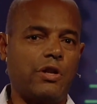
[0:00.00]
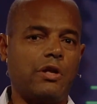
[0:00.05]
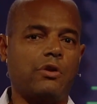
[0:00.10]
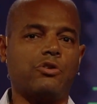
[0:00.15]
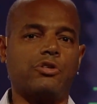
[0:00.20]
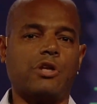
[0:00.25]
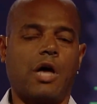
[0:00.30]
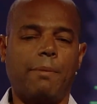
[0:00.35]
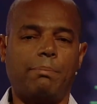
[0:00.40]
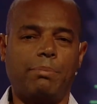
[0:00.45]

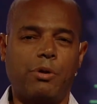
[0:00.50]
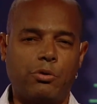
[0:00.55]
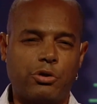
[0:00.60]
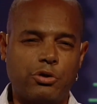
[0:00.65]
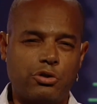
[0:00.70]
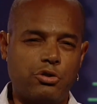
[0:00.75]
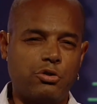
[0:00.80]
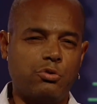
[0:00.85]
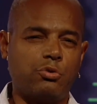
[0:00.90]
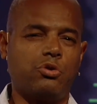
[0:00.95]
videos
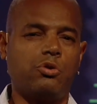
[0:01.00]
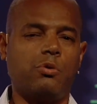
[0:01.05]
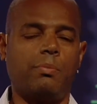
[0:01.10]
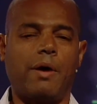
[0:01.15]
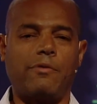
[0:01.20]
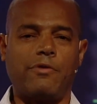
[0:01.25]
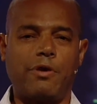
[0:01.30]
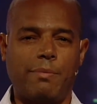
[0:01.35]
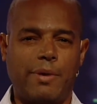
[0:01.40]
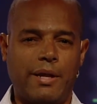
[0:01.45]
uploaded to
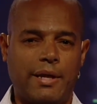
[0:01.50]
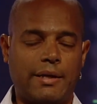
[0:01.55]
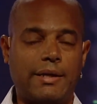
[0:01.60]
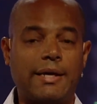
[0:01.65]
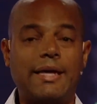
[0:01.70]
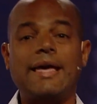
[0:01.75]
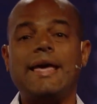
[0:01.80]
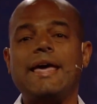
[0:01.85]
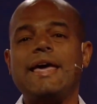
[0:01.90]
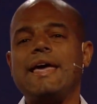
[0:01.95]
YouTube every
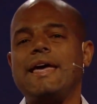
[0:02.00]
minute.